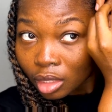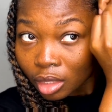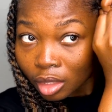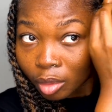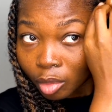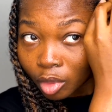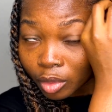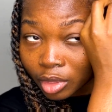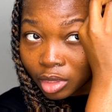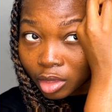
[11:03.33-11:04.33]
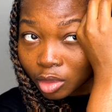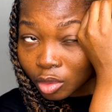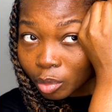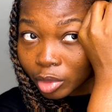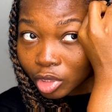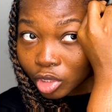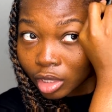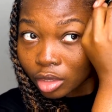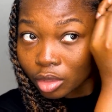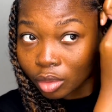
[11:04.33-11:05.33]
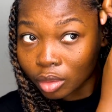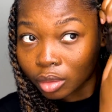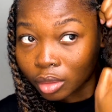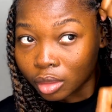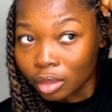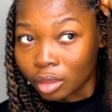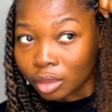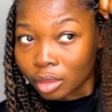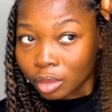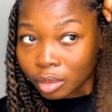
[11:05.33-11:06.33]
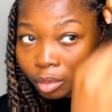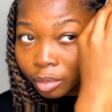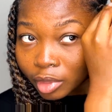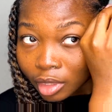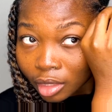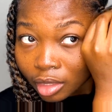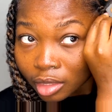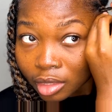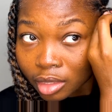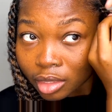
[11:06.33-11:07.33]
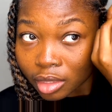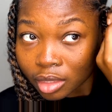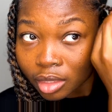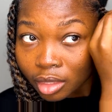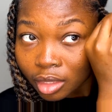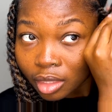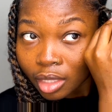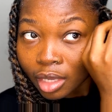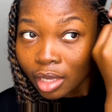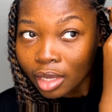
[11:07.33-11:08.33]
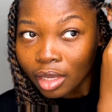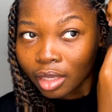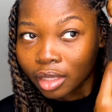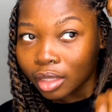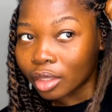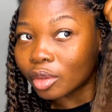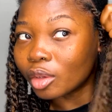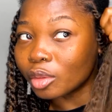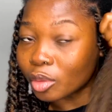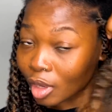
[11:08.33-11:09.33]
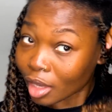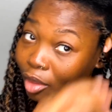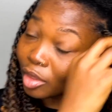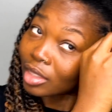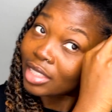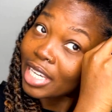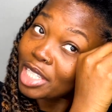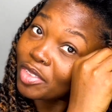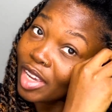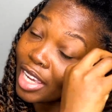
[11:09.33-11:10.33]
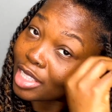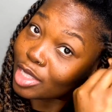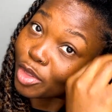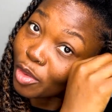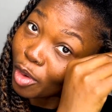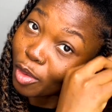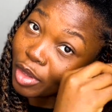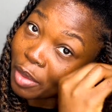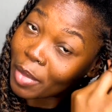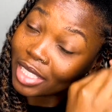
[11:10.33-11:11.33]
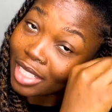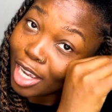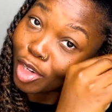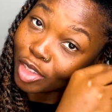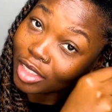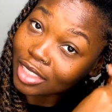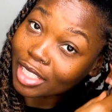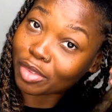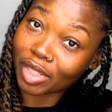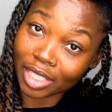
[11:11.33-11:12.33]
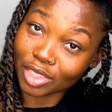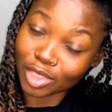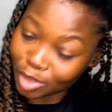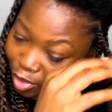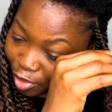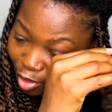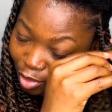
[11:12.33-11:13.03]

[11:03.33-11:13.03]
And I'm always super gentle because you all know how long it takes for hair to grow. Imagine how long it'll take for edges to grow.